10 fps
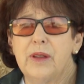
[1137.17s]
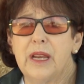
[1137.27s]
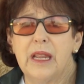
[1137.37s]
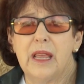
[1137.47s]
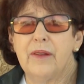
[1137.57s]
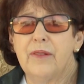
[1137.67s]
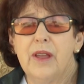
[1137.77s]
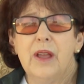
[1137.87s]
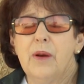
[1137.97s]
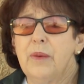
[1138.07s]
can
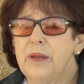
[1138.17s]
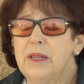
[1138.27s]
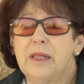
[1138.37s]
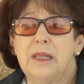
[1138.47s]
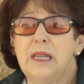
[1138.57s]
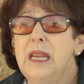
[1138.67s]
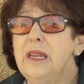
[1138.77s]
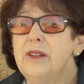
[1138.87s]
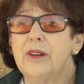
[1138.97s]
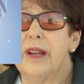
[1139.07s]
give. We just need your